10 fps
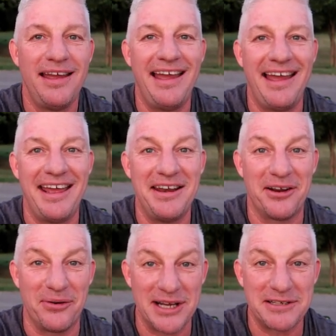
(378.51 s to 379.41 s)
and
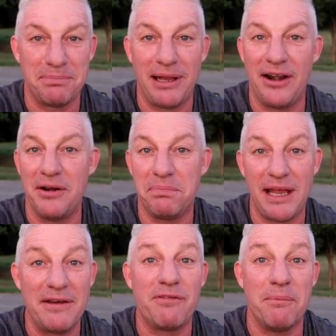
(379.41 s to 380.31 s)
aggressive player and
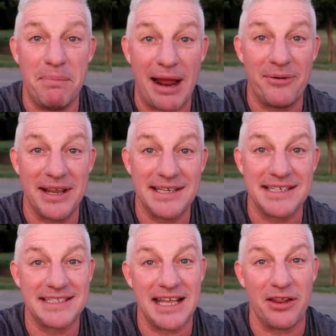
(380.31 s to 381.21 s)
playing for bounties
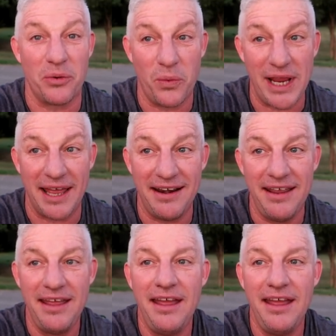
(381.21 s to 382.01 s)
instead of the win,